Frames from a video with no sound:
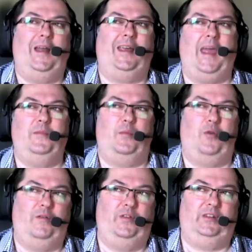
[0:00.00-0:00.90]
i came to
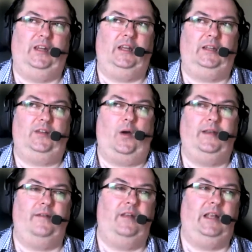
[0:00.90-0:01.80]
prophecy so i
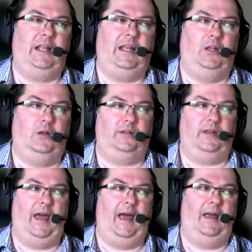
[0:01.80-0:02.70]
definitely looked
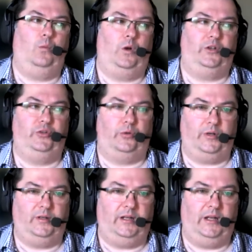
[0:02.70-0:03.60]
at what
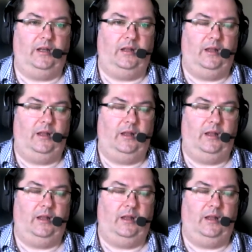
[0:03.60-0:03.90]
jordan did